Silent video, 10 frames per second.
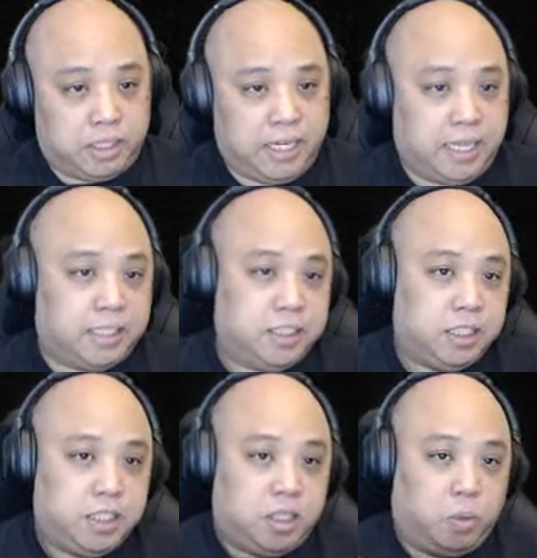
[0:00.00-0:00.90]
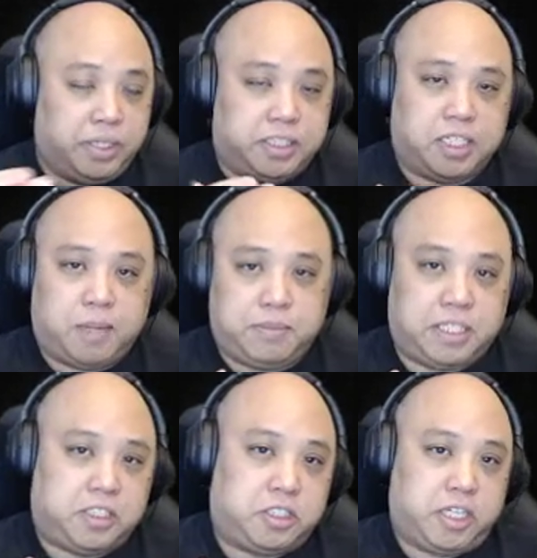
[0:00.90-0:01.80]
And we stopped
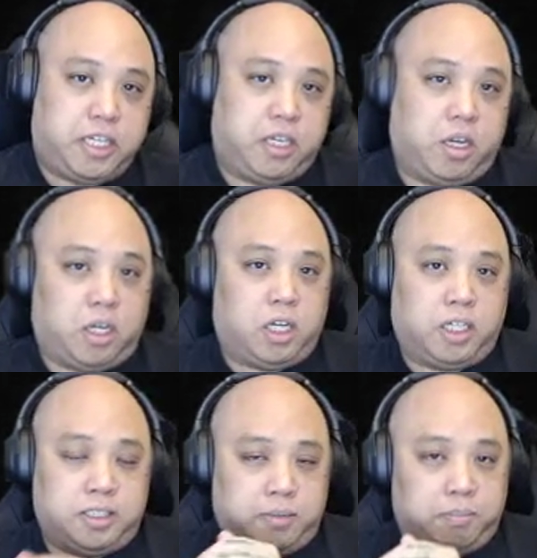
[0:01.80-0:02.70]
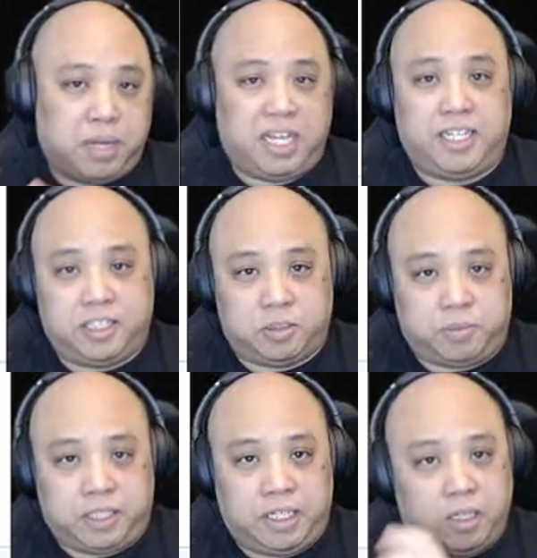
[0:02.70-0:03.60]
yesterday on bond
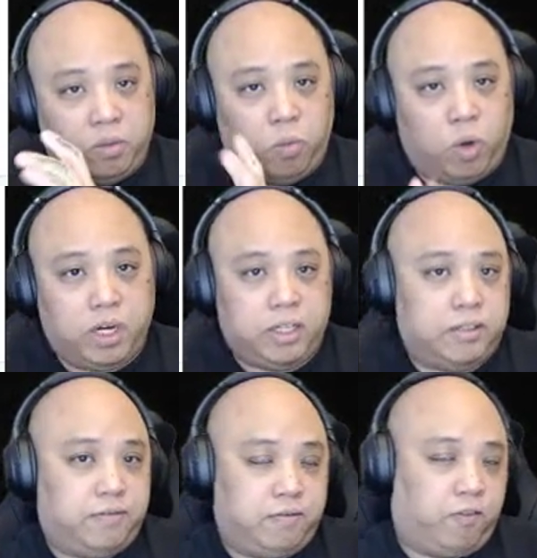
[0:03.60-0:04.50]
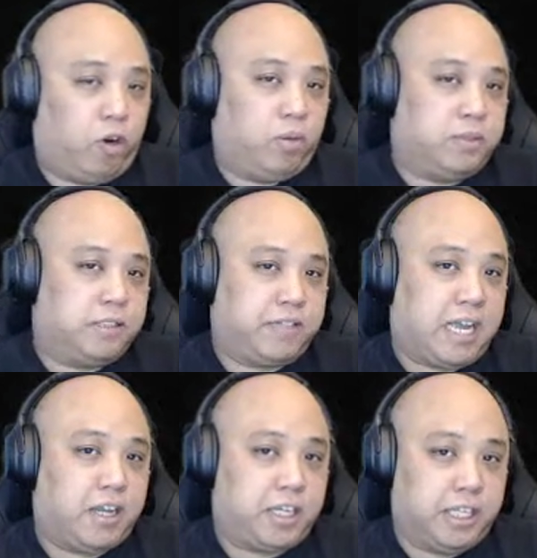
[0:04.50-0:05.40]
enthalpy and one of the forms of
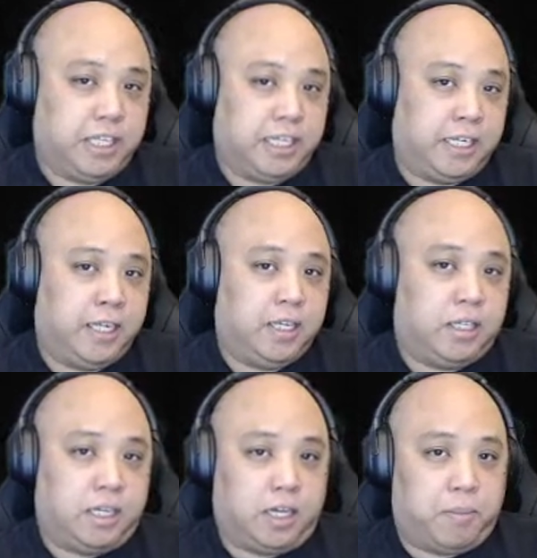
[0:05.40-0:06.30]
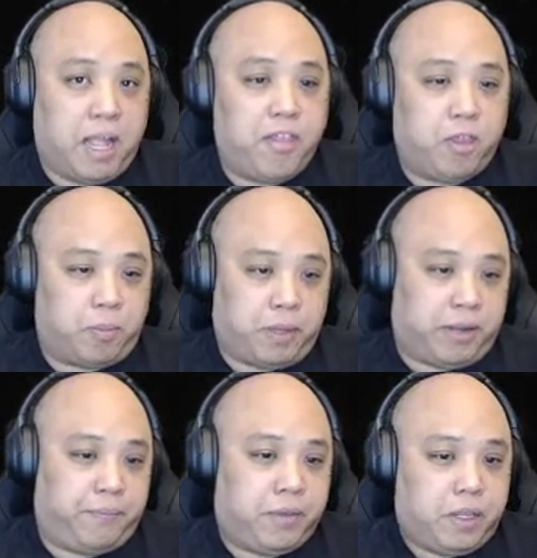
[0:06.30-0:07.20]
calculating enthalpy.
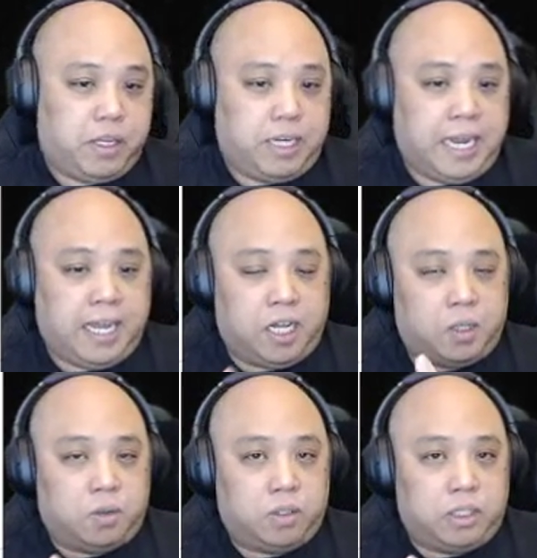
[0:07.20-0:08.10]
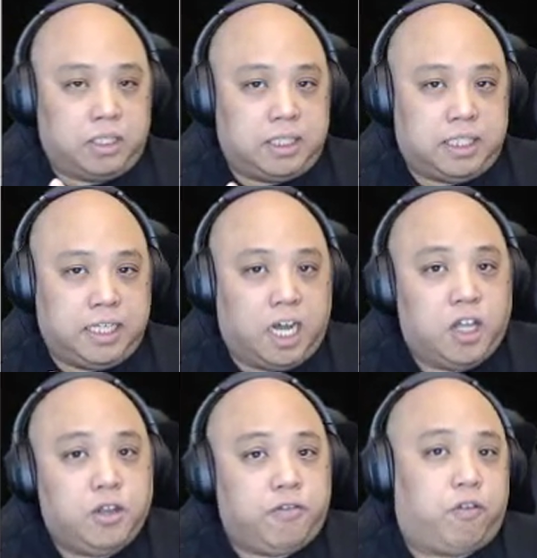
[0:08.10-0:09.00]
Now, the
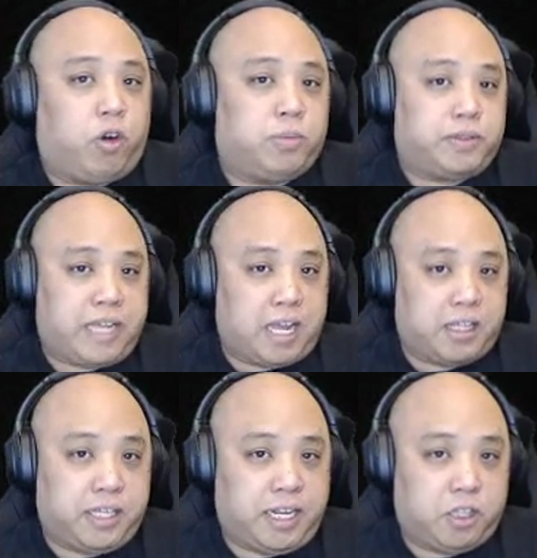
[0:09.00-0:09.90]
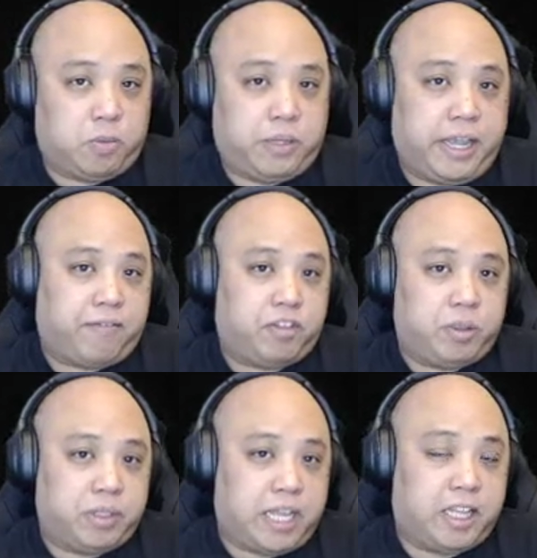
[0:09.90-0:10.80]
other forms of calculating enthalpy have to do
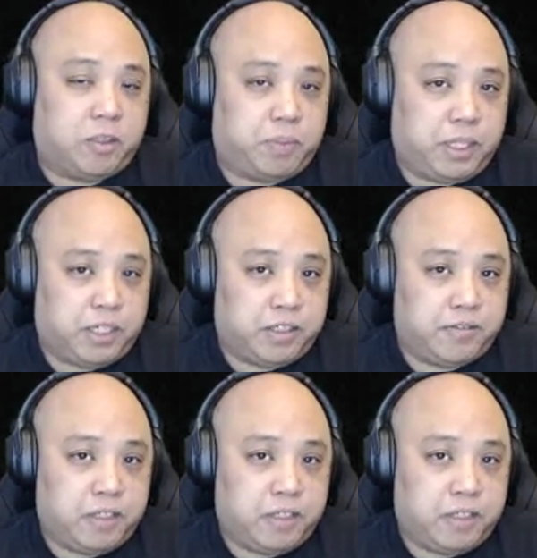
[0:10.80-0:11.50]
with enthalpy of